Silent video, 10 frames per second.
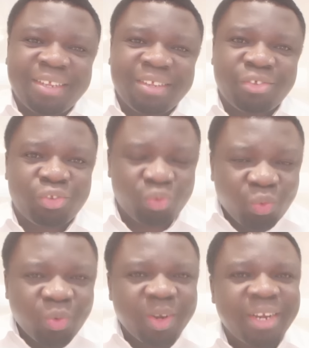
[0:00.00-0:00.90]

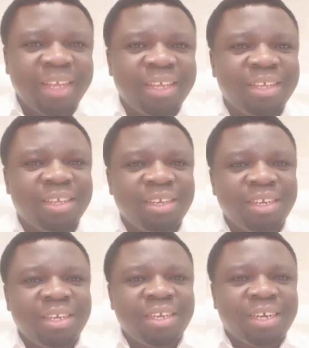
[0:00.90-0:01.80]
soon.
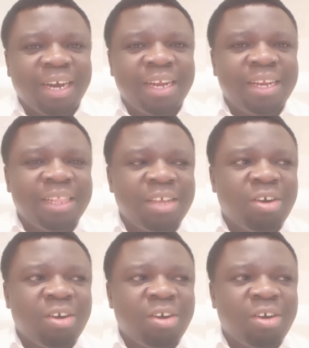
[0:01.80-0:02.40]
And they